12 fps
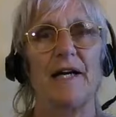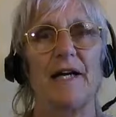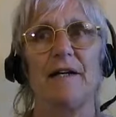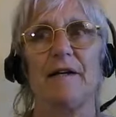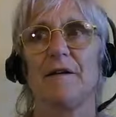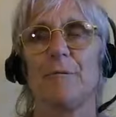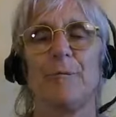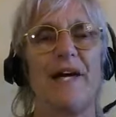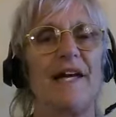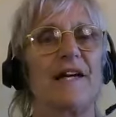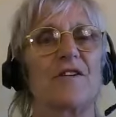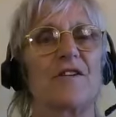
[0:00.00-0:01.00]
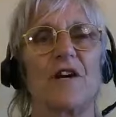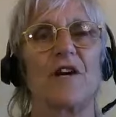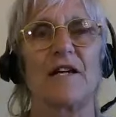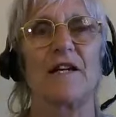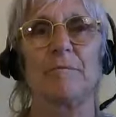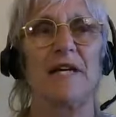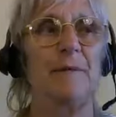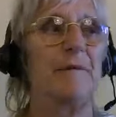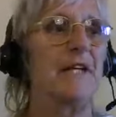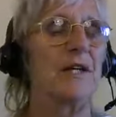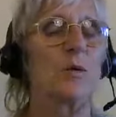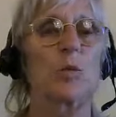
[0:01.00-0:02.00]
I make it right?
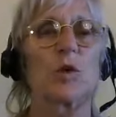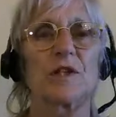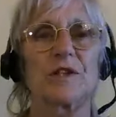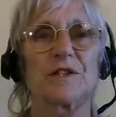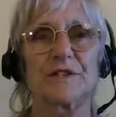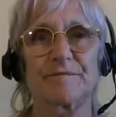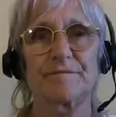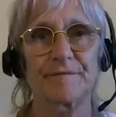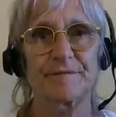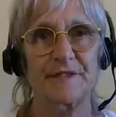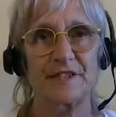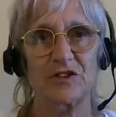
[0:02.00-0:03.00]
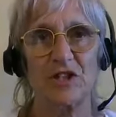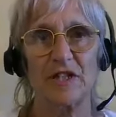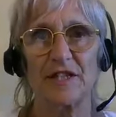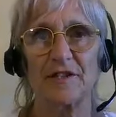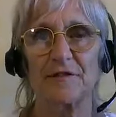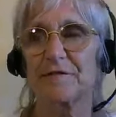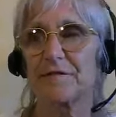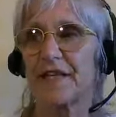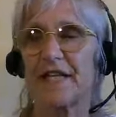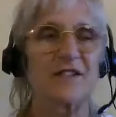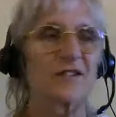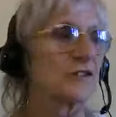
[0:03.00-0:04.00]
Maybe in the world there's a lot of
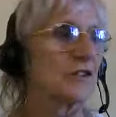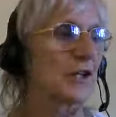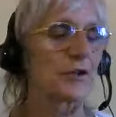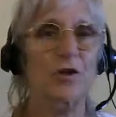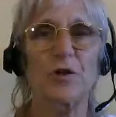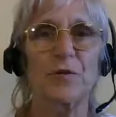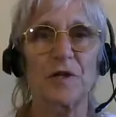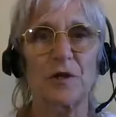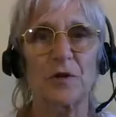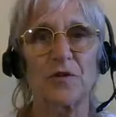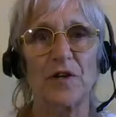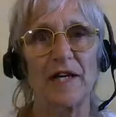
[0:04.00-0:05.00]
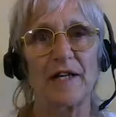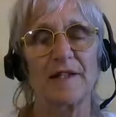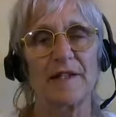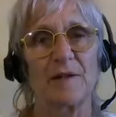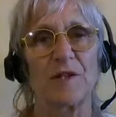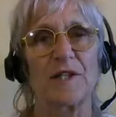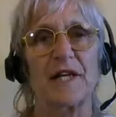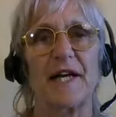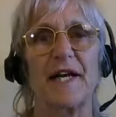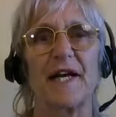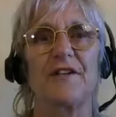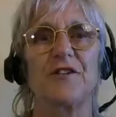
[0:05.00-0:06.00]
things not going all right, and what
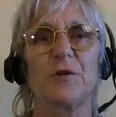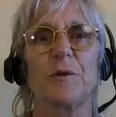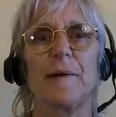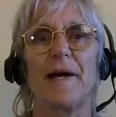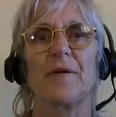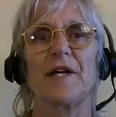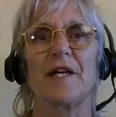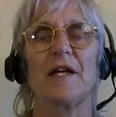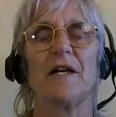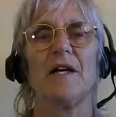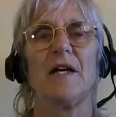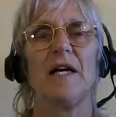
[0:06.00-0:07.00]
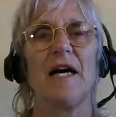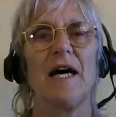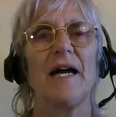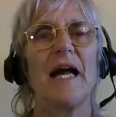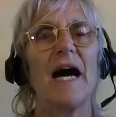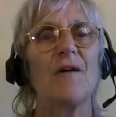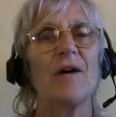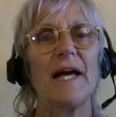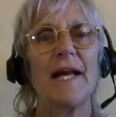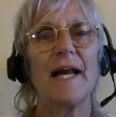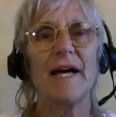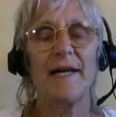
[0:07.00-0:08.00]
can I do about it? And how
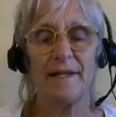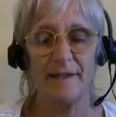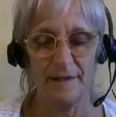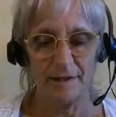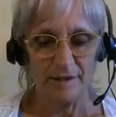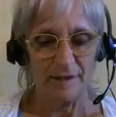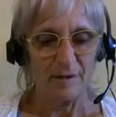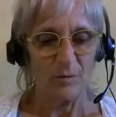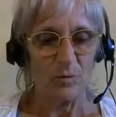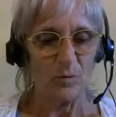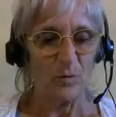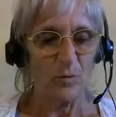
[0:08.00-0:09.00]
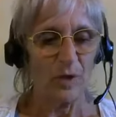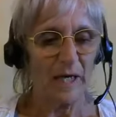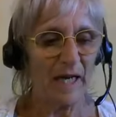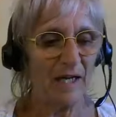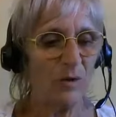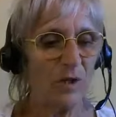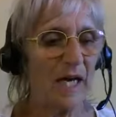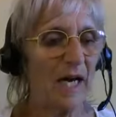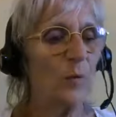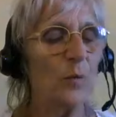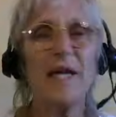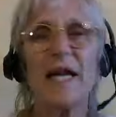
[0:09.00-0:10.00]
can I how
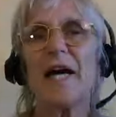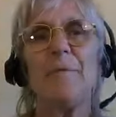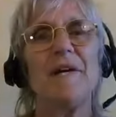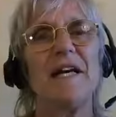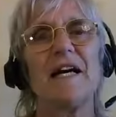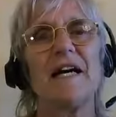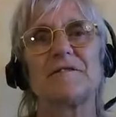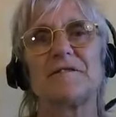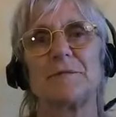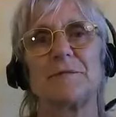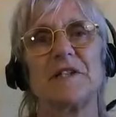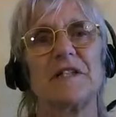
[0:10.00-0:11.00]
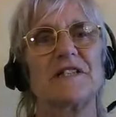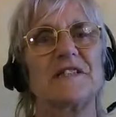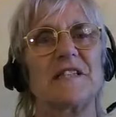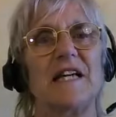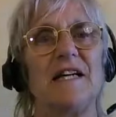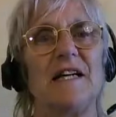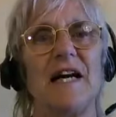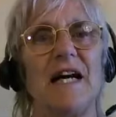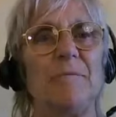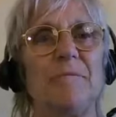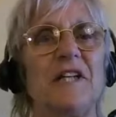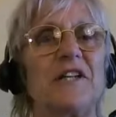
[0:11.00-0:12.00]
how will I be loved? Because uh,
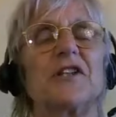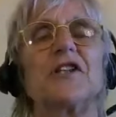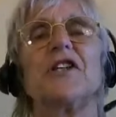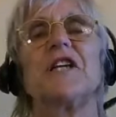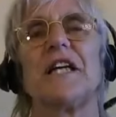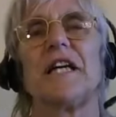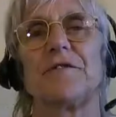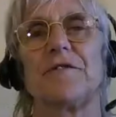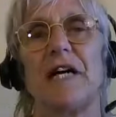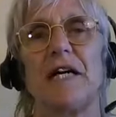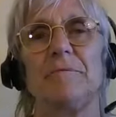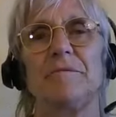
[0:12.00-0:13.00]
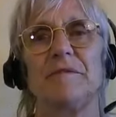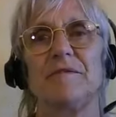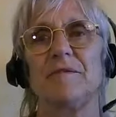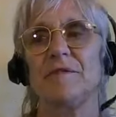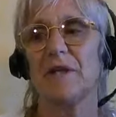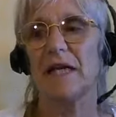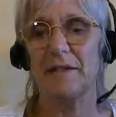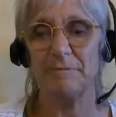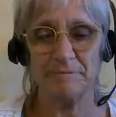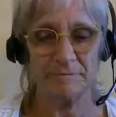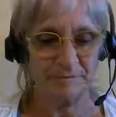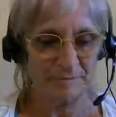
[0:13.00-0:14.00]
I'm not good enough. I'm
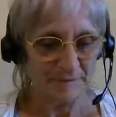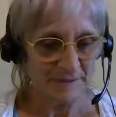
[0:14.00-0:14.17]
I'm